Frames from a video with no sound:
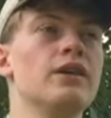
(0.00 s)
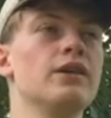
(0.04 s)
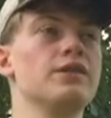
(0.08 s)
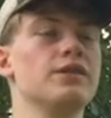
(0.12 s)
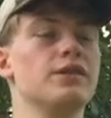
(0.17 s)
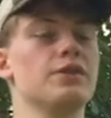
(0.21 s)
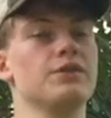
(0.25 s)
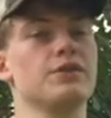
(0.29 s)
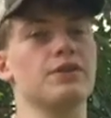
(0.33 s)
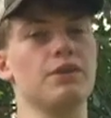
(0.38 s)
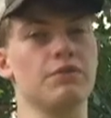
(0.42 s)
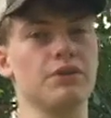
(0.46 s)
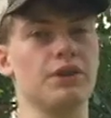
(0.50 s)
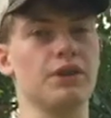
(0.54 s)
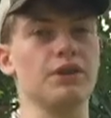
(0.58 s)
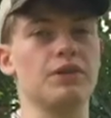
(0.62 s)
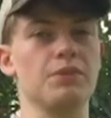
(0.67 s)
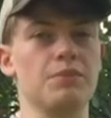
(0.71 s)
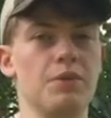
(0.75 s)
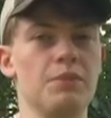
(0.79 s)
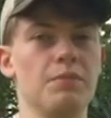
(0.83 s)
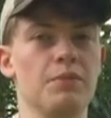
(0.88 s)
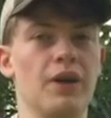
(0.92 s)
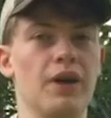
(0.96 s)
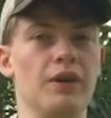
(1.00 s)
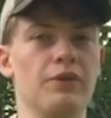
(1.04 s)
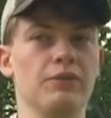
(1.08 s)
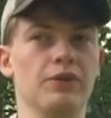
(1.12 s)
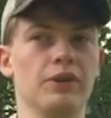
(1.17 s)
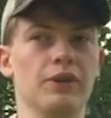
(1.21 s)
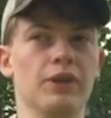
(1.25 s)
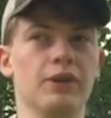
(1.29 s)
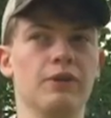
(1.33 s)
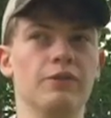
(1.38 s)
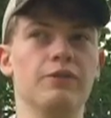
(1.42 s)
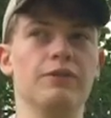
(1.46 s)
So something to be
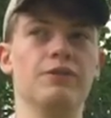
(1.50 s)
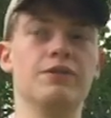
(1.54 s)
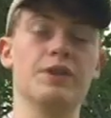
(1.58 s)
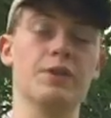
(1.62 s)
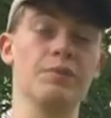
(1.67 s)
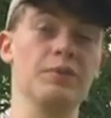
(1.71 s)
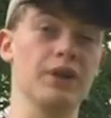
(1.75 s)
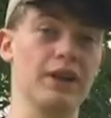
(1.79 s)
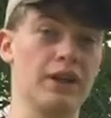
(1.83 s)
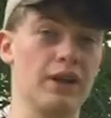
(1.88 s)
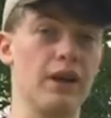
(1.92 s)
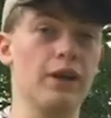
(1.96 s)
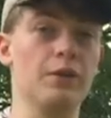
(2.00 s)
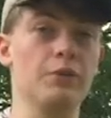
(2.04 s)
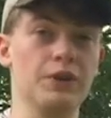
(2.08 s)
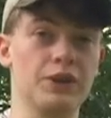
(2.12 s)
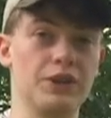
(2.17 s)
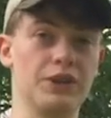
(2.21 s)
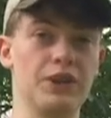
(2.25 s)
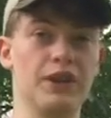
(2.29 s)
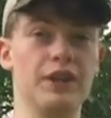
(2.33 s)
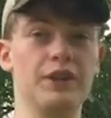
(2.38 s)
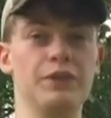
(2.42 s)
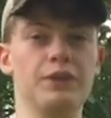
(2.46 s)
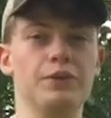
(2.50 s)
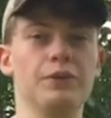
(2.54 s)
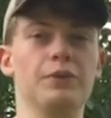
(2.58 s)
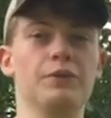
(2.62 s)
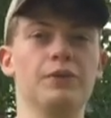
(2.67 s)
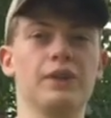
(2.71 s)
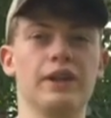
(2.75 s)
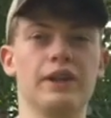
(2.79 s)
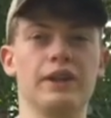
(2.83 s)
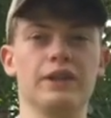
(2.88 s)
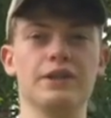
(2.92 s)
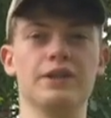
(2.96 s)
mindful of, something I wish I knew
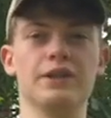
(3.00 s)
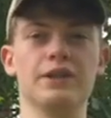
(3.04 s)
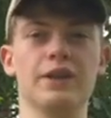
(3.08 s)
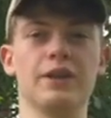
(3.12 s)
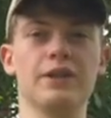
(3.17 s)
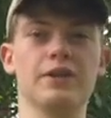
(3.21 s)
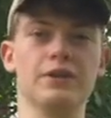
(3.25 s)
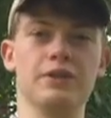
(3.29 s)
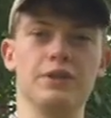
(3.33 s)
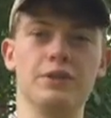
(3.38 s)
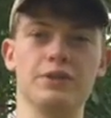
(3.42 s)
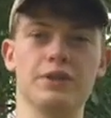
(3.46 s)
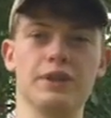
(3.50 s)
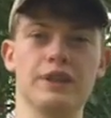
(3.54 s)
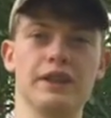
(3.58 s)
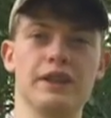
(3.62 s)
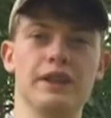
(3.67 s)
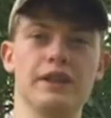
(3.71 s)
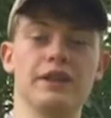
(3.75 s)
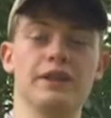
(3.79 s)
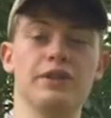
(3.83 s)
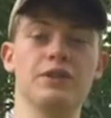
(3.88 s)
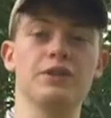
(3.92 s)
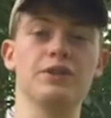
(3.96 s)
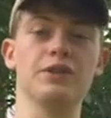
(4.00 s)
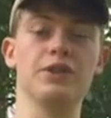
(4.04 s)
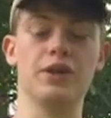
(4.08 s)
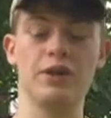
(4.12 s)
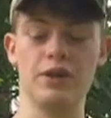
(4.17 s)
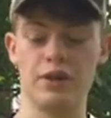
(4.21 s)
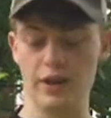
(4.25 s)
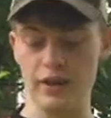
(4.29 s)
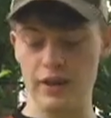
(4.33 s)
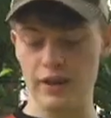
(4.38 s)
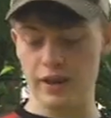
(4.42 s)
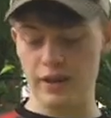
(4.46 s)
when I started using the Hinge
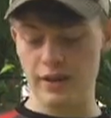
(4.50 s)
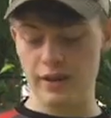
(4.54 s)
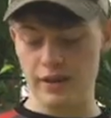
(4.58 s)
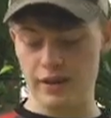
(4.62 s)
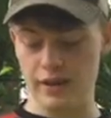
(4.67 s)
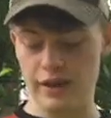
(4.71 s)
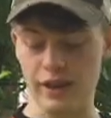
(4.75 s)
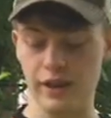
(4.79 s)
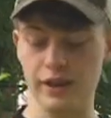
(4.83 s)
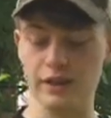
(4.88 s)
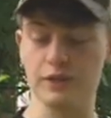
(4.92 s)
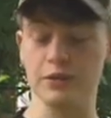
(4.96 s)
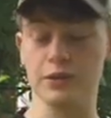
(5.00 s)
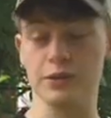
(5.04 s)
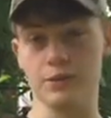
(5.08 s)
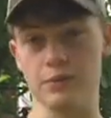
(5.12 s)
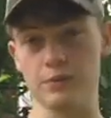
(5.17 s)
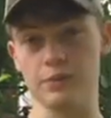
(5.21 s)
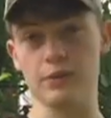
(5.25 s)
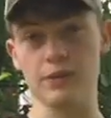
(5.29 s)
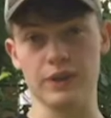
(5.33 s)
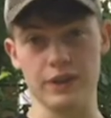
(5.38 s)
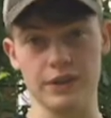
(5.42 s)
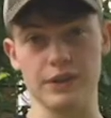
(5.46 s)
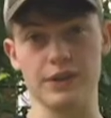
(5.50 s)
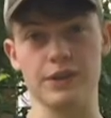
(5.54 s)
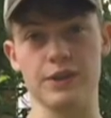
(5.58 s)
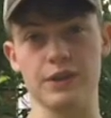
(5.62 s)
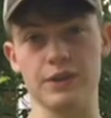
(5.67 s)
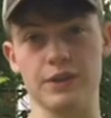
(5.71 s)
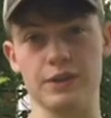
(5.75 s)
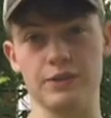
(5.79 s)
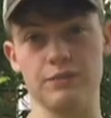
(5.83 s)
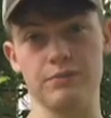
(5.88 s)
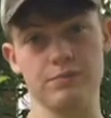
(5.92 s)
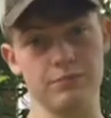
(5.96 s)
and when I
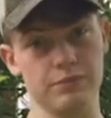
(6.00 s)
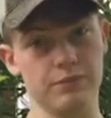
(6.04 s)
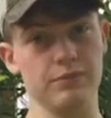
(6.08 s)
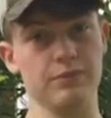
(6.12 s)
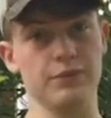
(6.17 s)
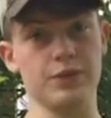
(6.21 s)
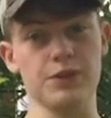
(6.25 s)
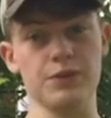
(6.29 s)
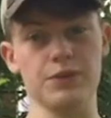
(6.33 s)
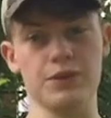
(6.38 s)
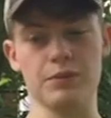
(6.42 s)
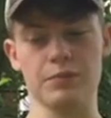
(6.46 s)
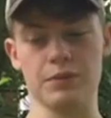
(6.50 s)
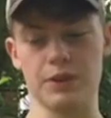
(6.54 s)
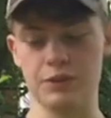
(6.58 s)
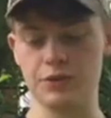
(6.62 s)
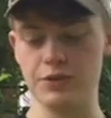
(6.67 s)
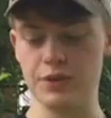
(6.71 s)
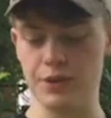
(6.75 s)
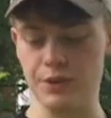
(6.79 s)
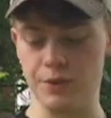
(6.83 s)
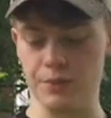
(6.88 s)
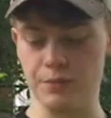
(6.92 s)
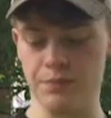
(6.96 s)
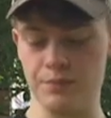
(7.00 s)
started using my trigger.